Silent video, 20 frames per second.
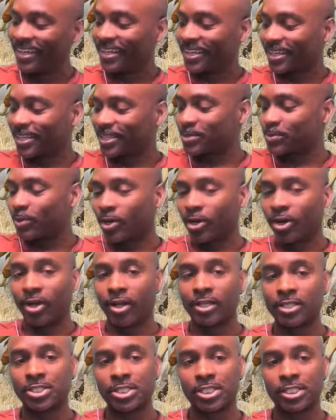Because we're
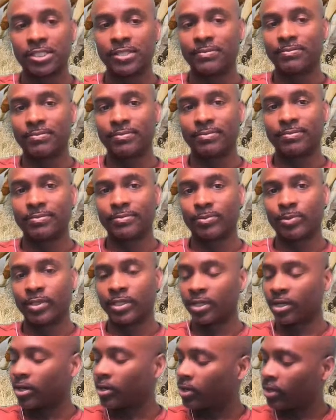all sheep.
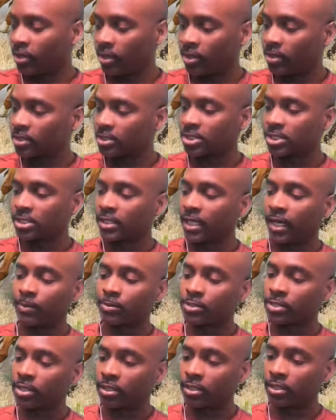We are all sheep. I
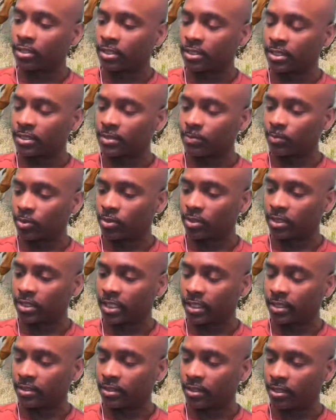was herded this morning.
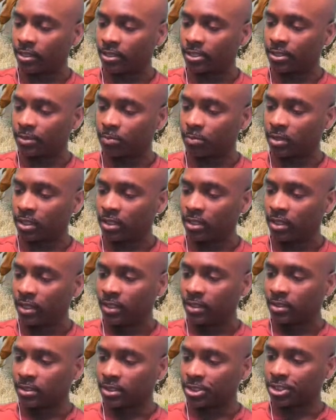They herded me.
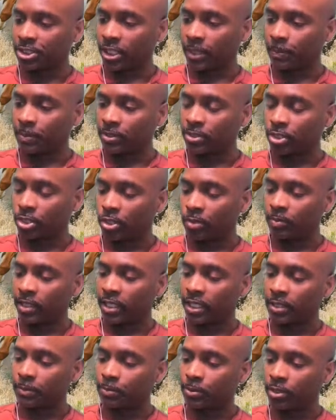The shepherd told me I
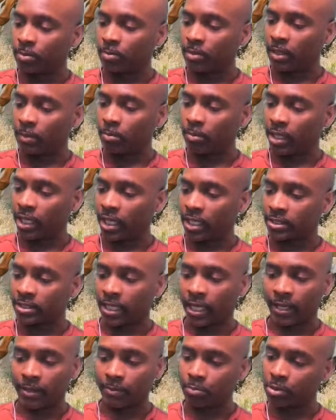had to put on my mask.
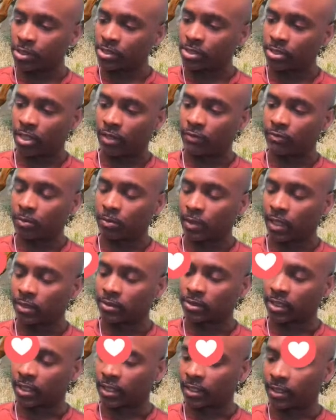I'm pissed off
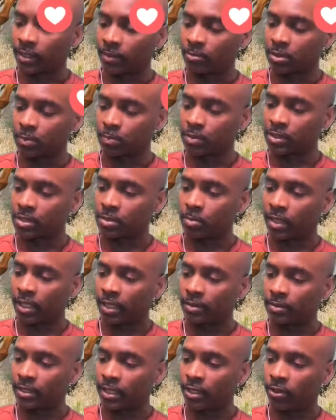about that. I'm going to be pissed
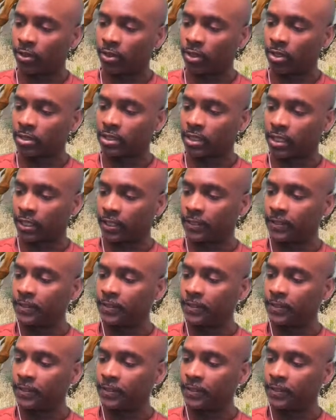about that all day.